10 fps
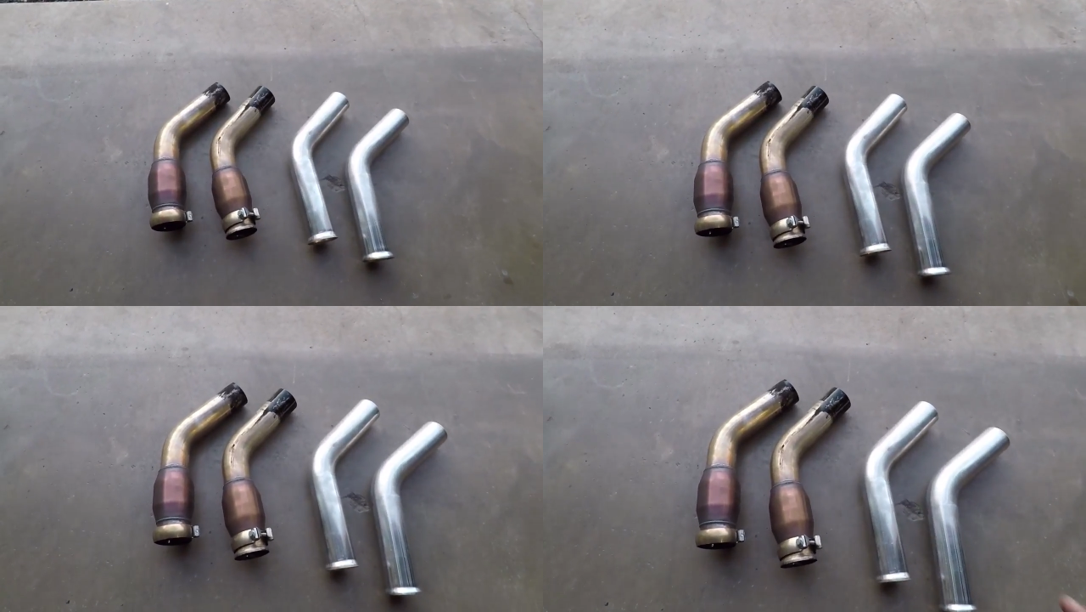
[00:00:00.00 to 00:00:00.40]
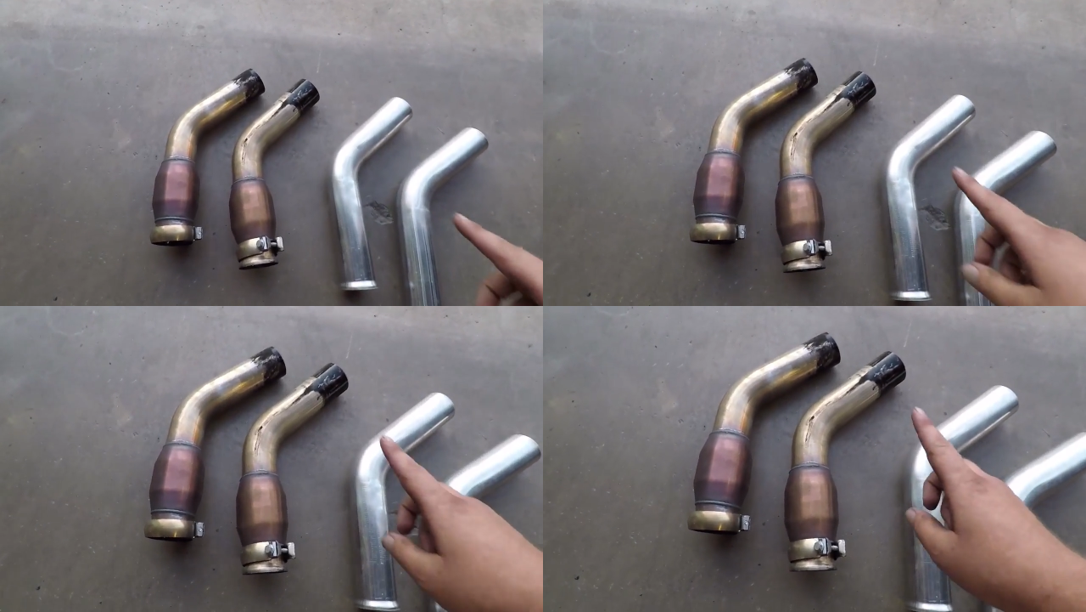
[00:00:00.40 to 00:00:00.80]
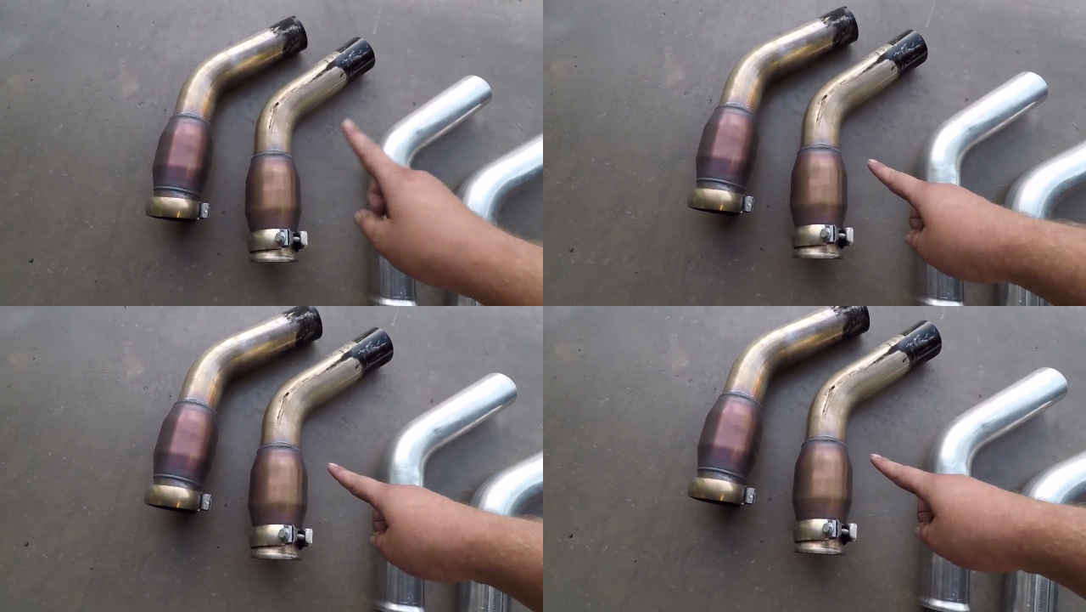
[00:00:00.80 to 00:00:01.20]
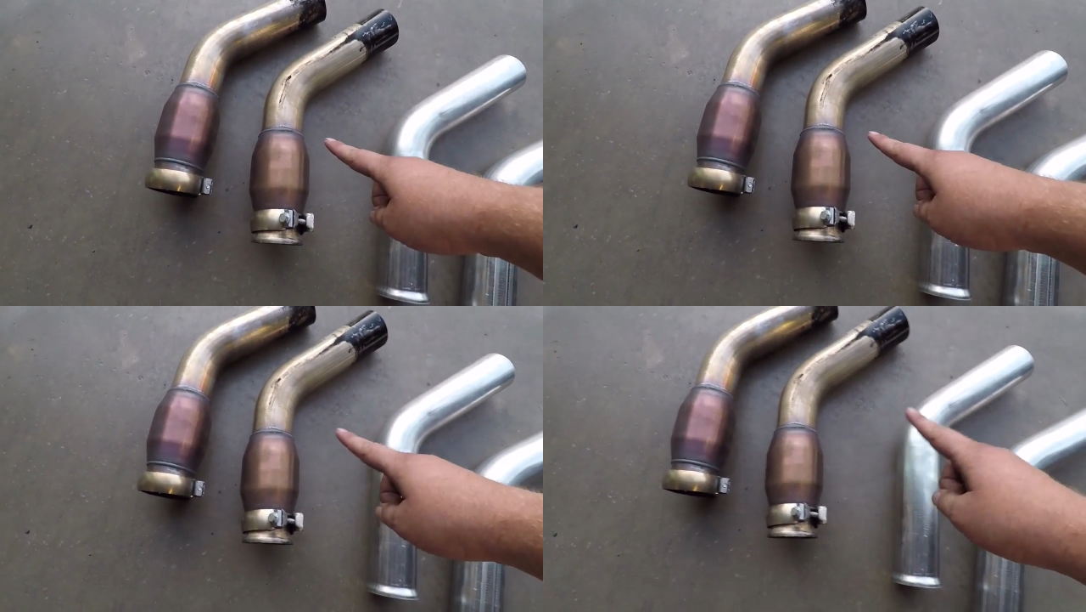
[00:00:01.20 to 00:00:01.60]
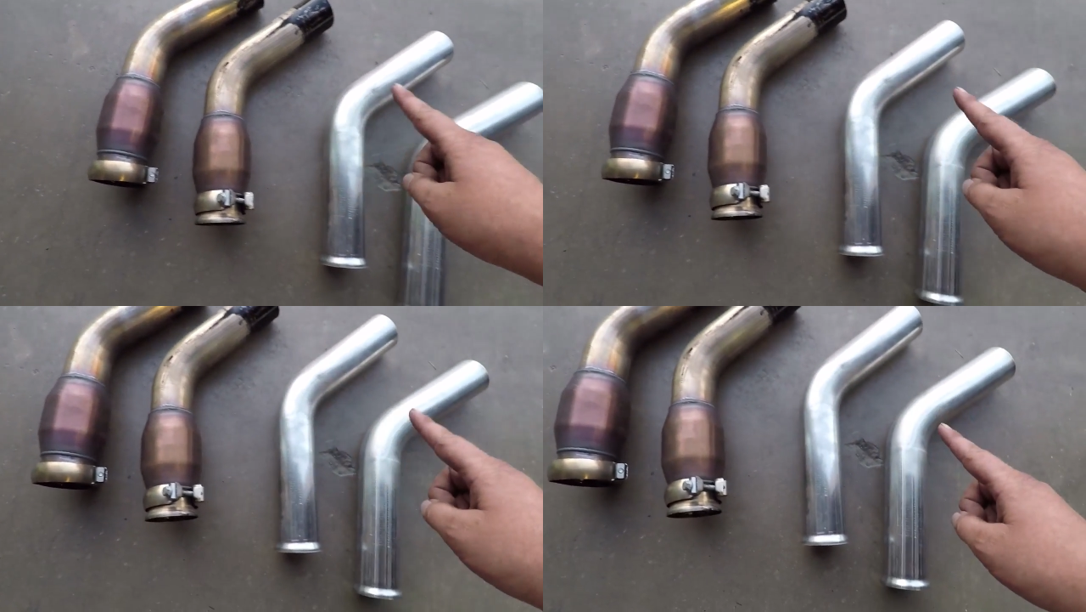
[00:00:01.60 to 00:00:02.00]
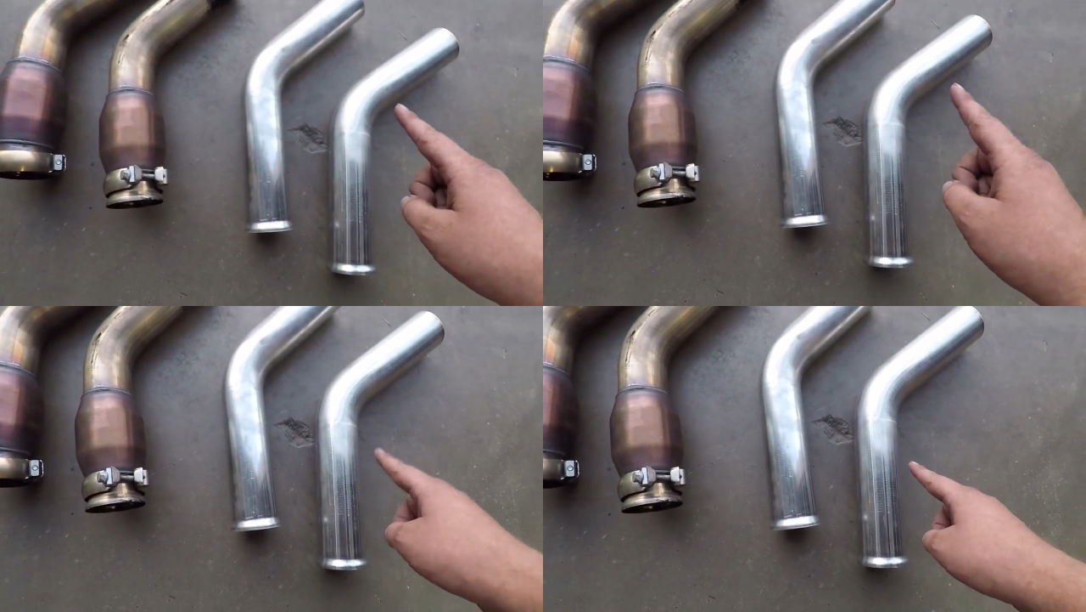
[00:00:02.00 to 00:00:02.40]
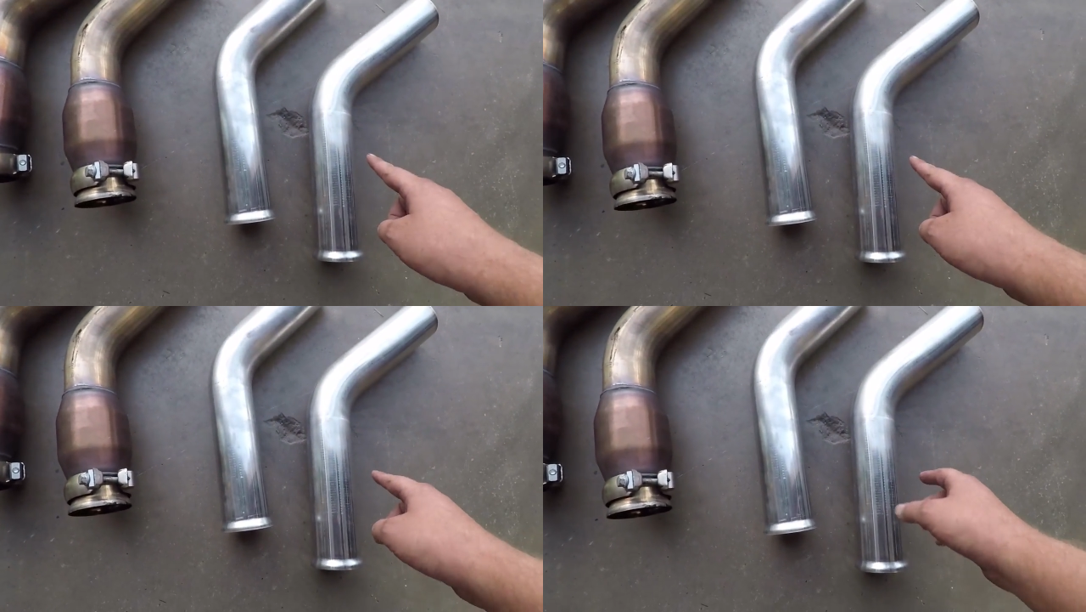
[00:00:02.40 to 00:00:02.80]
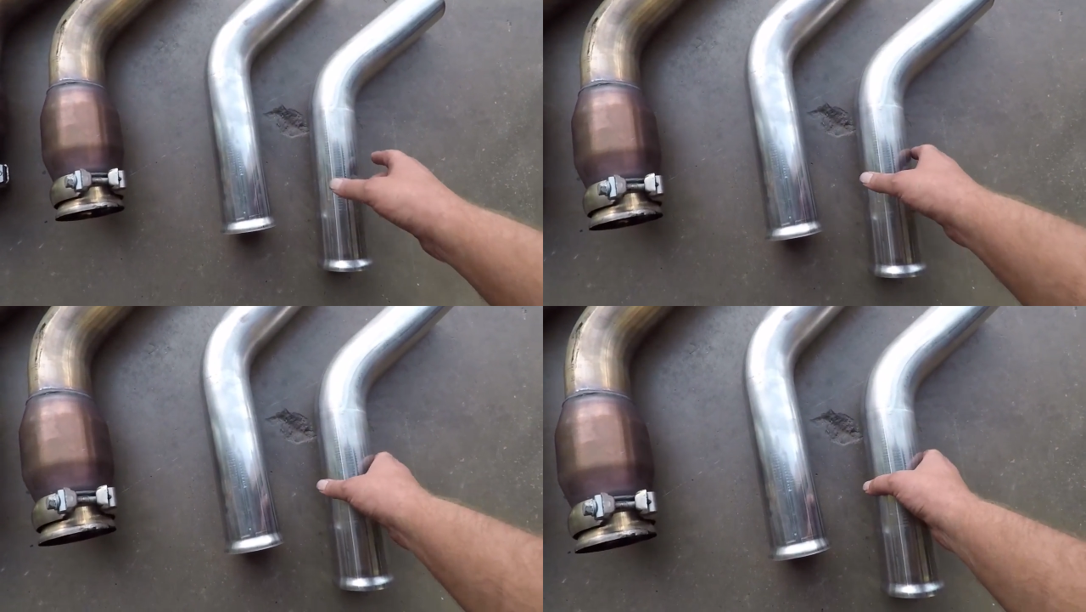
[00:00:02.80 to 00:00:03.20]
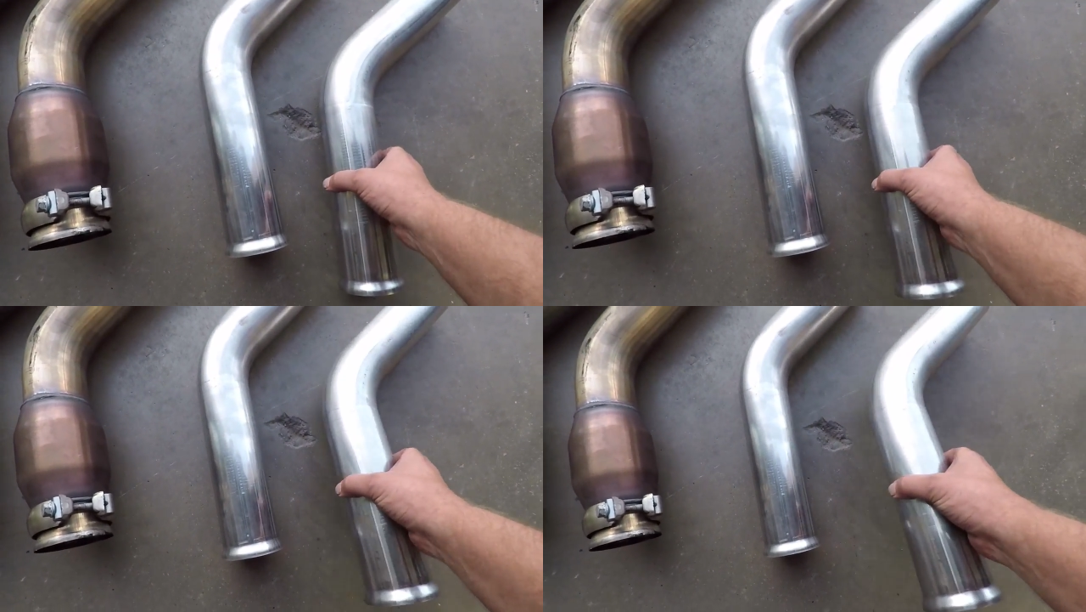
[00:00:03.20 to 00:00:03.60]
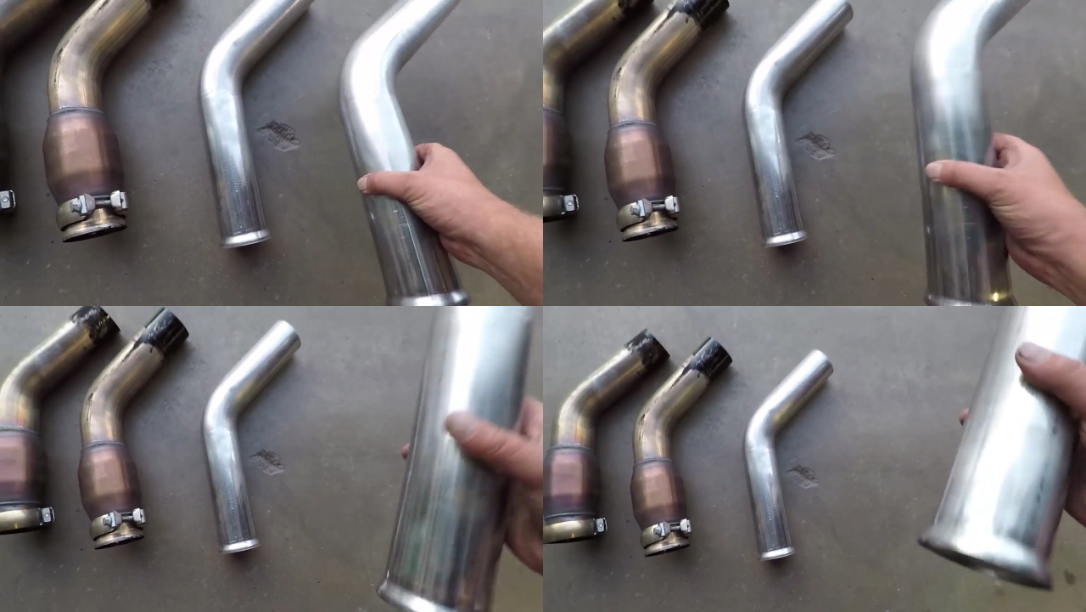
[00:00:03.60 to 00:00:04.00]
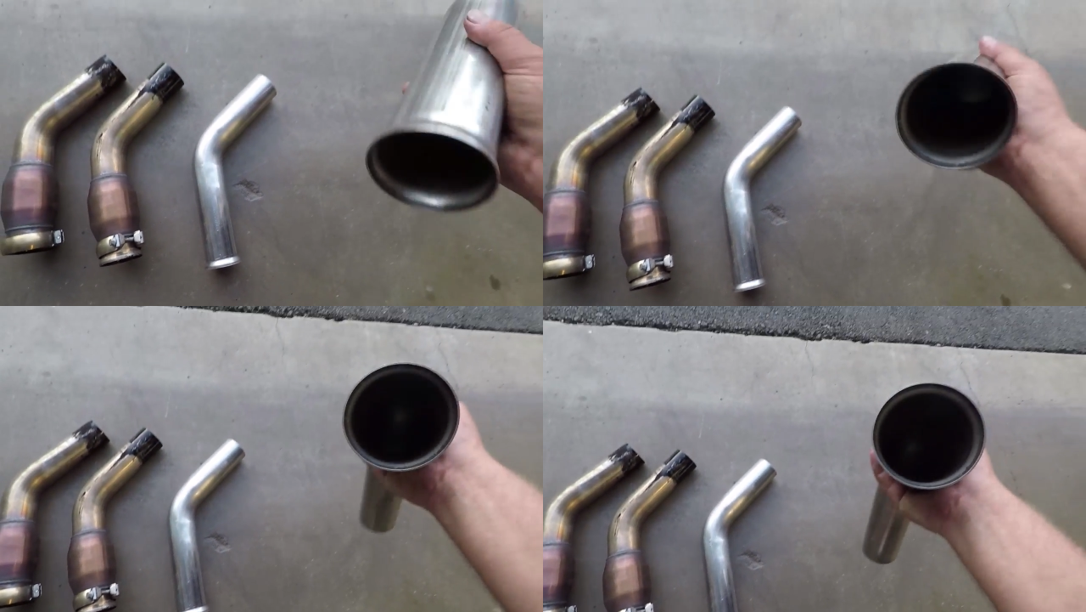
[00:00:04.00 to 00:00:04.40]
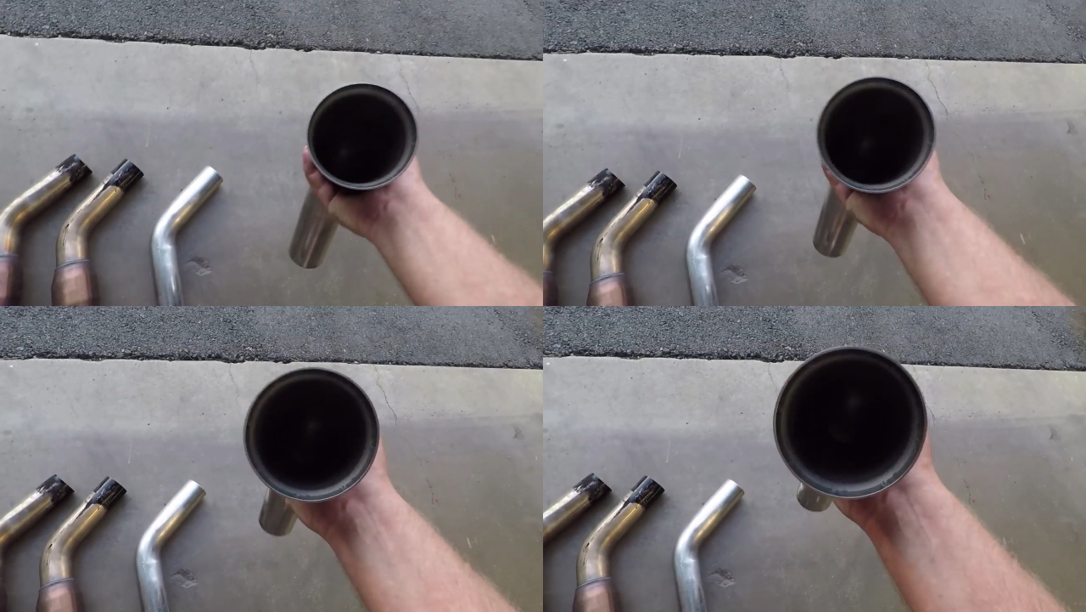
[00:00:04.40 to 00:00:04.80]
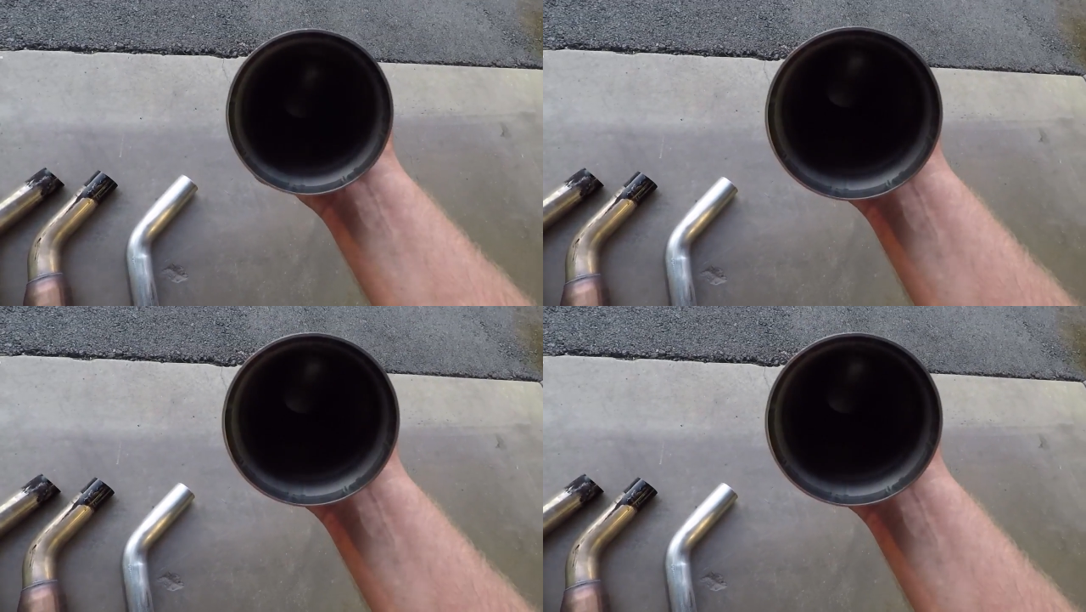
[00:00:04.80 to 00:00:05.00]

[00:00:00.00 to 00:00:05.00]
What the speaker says: No face is visible, so there are no lips to read.